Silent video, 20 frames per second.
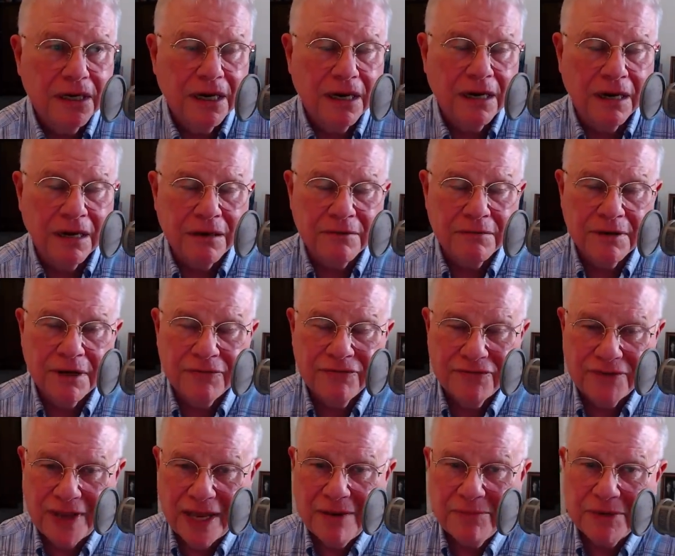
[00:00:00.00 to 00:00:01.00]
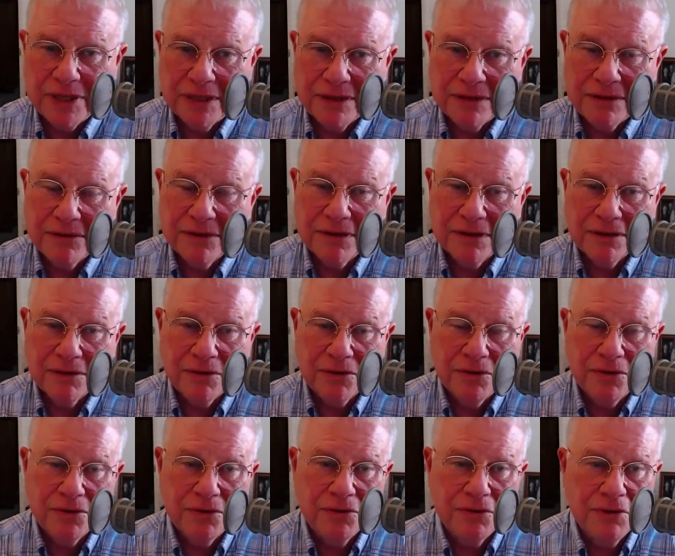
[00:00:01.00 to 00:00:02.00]
uh, a family
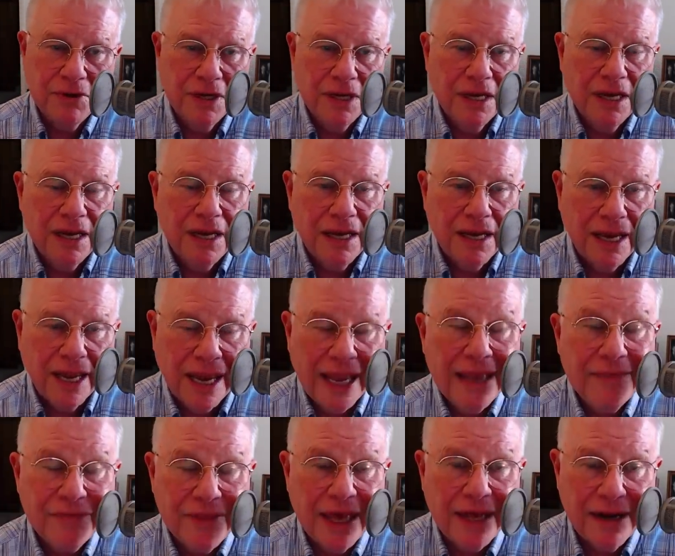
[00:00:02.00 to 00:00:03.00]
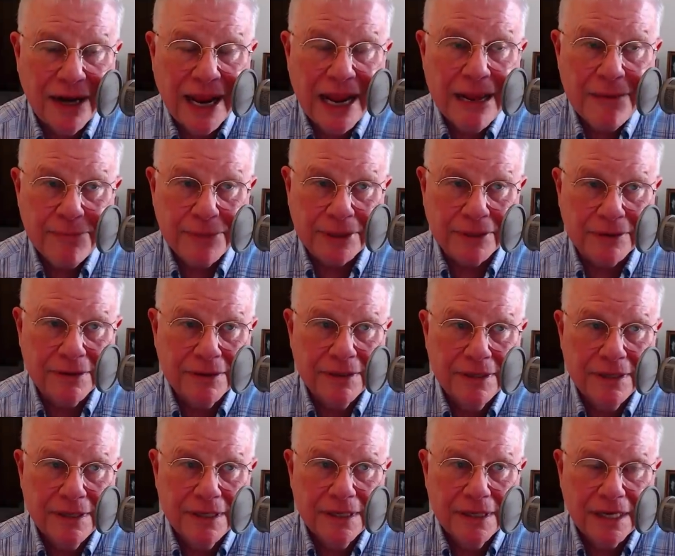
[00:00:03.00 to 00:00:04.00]
who had that happen,
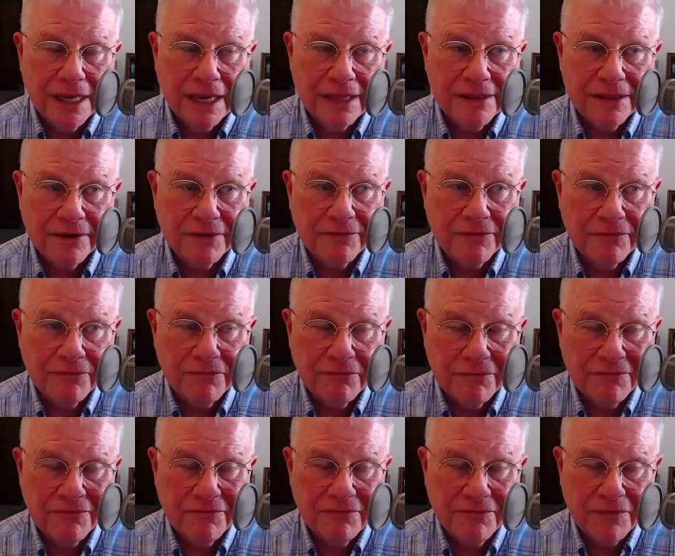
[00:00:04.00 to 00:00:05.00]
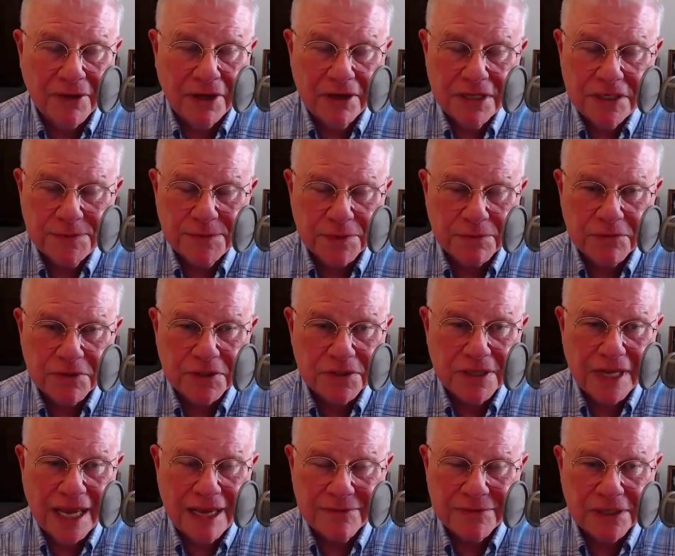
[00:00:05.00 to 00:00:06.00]
and the husband was
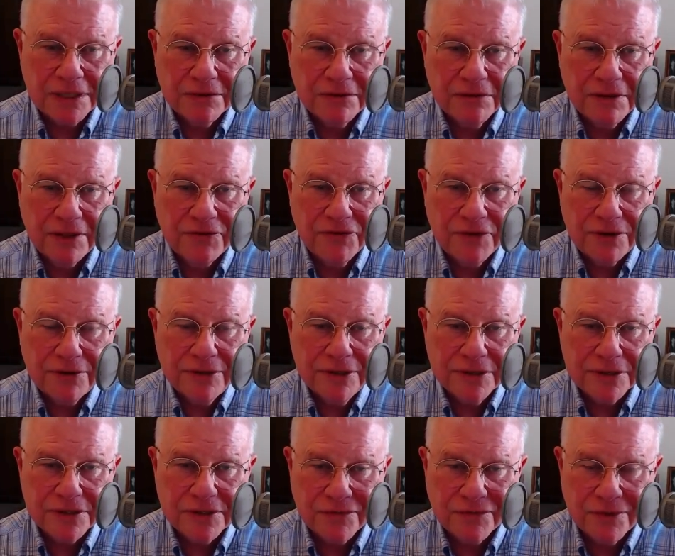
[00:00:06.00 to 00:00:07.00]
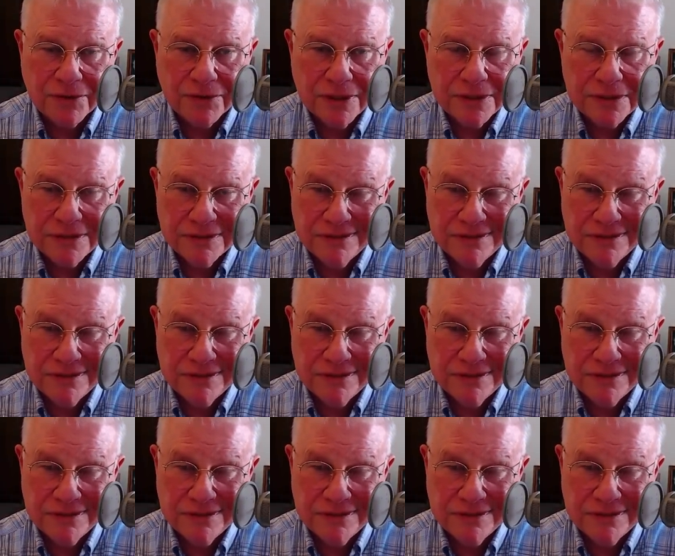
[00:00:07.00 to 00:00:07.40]
absolutely furious, of course,